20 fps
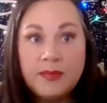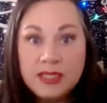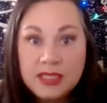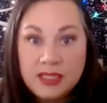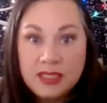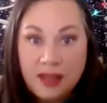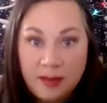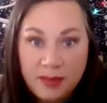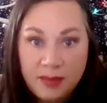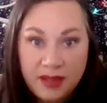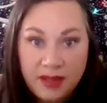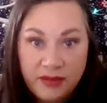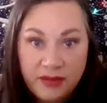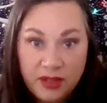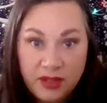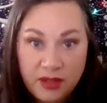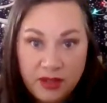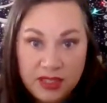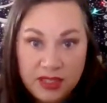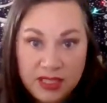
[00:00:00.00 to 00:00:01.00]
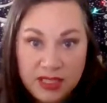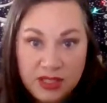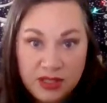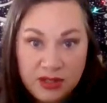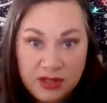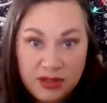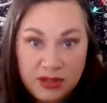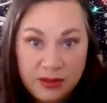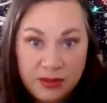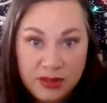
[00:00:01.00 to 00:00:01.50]
stop giving your
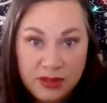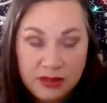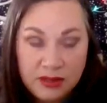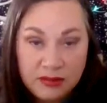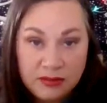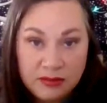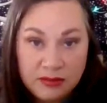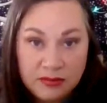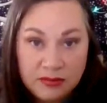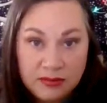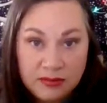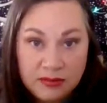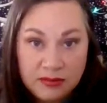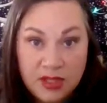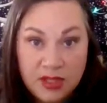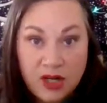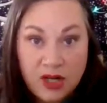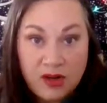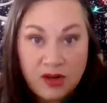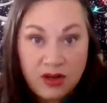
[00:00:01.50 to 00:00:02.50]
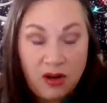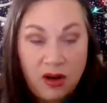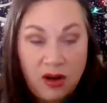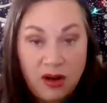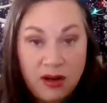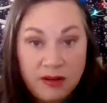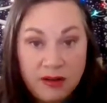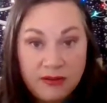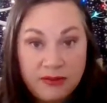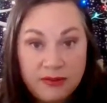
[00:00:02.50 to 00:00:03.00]
attention to it. Turn it
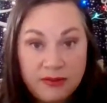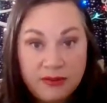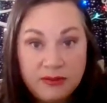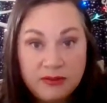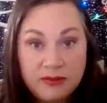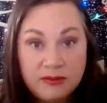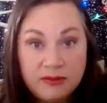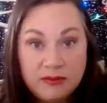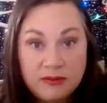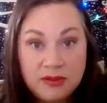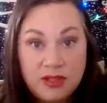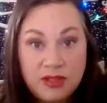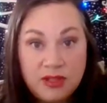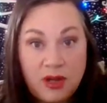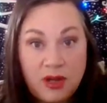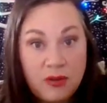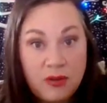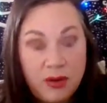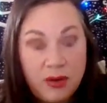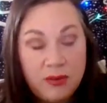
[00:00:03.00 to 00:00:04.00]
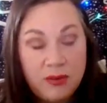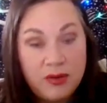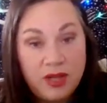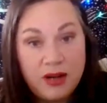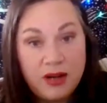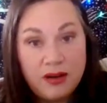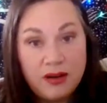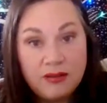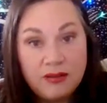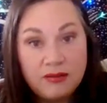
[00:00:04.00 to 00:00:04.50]
off. Don't go
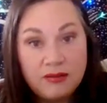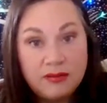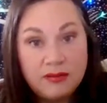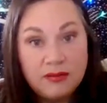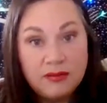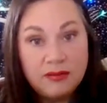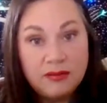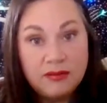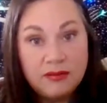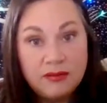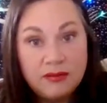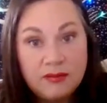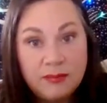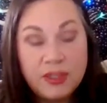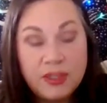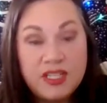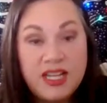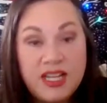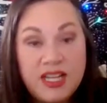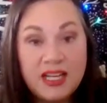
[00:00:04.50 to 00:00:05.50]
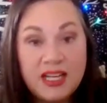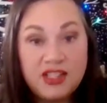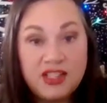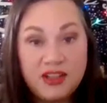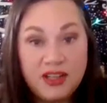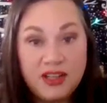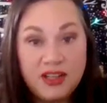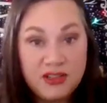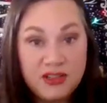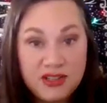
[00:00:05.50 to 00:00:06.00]
there. Protect
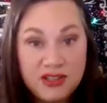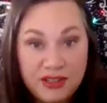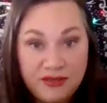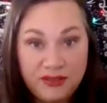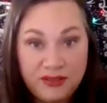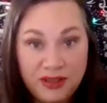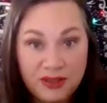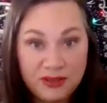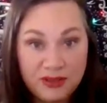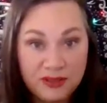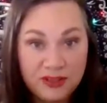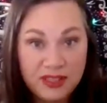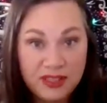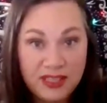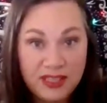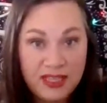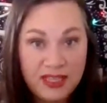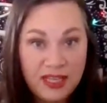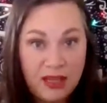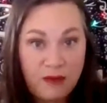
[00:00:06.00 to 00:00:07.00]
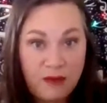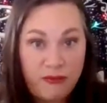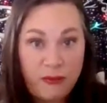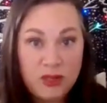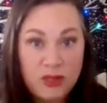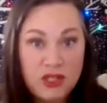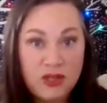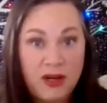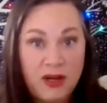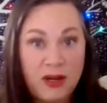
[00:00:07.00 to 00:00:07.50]
your energy field.
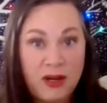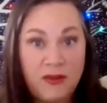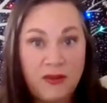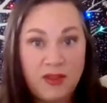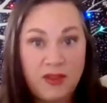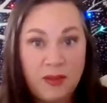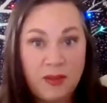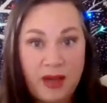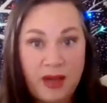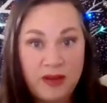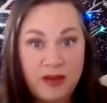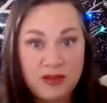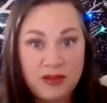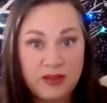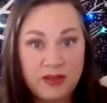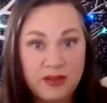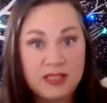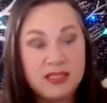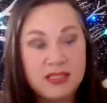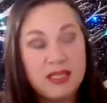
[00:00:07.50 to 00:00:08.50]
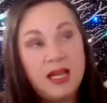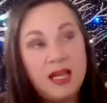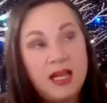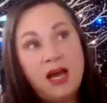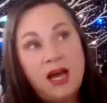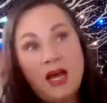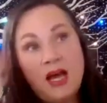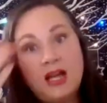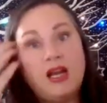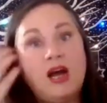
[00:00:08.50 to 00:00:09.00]
Enforce your healthy boundaries.
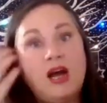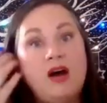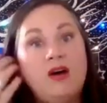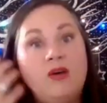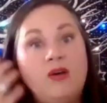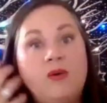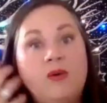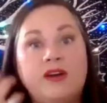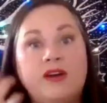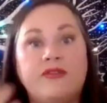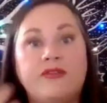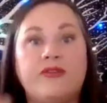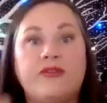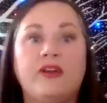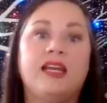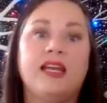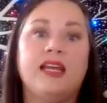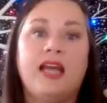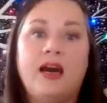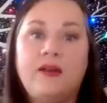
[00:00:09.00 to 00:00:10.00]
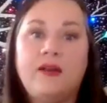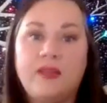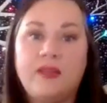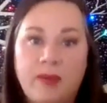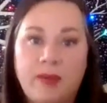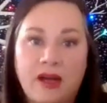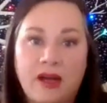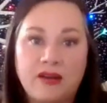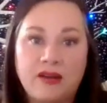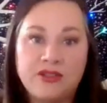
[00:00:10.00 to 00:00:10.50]
Know what a freaking
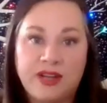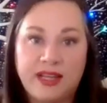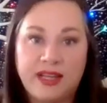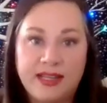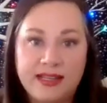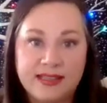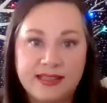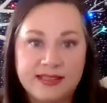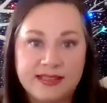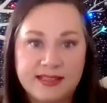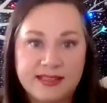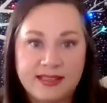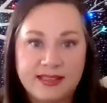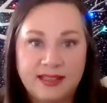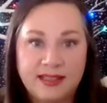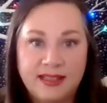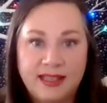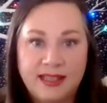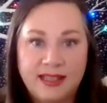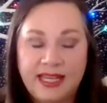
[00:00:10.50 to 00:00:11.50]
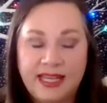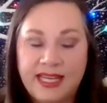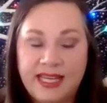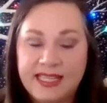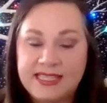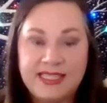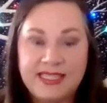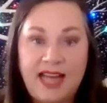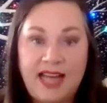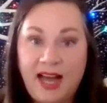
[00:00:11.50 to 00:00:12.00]
healthy boundary is.
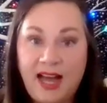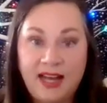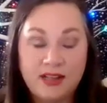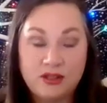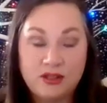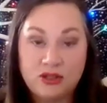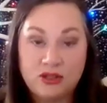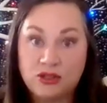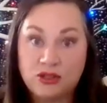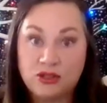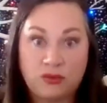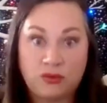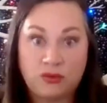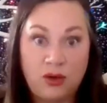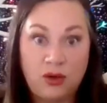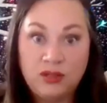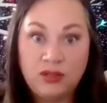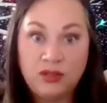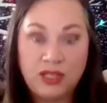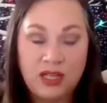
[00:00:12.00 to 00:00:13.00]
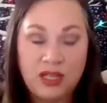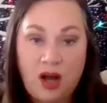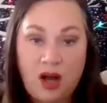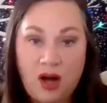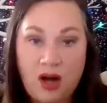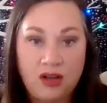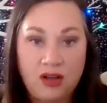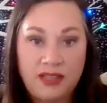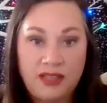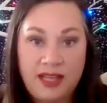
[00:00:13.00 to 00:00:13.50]
It's not scrolling
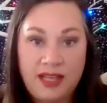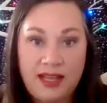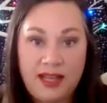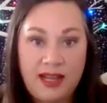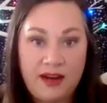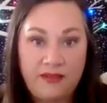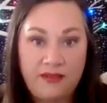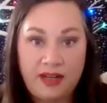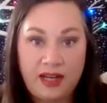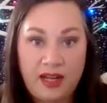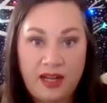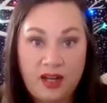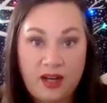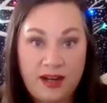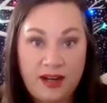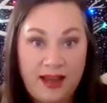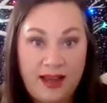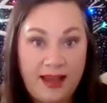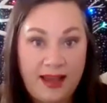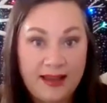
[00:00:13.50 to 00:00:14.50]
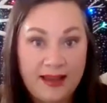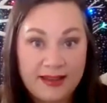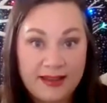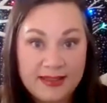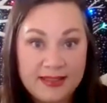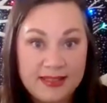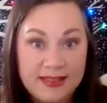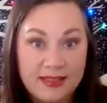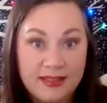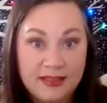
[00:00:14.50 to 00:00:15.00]
all day, every day on
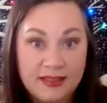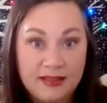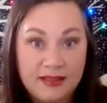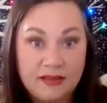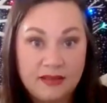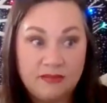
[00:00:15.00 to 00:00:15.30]
X.